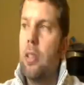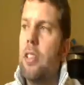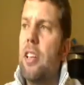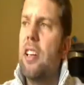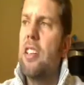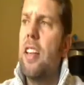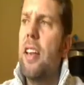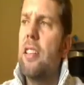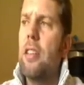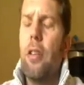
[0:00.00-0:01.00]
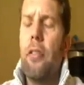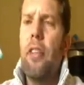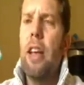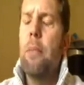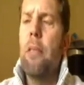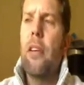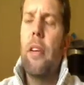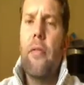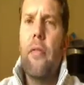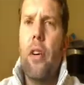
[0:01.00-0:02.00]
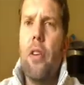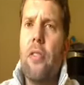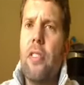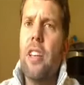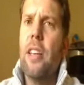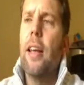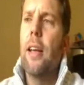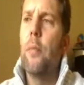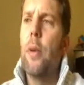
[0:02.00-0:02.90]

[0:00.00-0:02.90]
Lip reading: So you can see there's a lot of vapor involved in there,